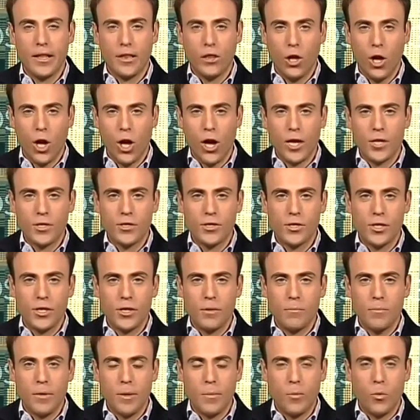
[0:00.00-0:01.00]
a loss
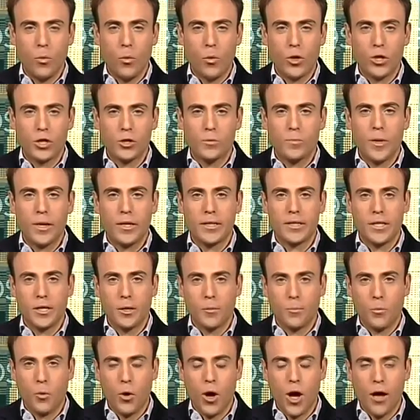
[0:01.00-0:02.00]
and people were
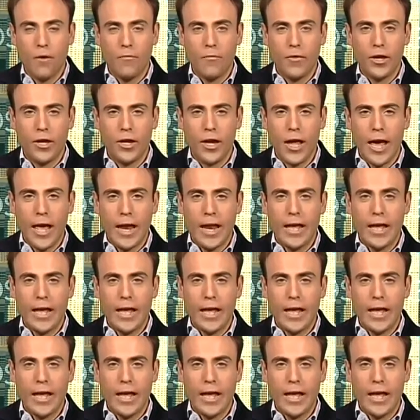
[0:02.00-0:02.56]
expecting a profit.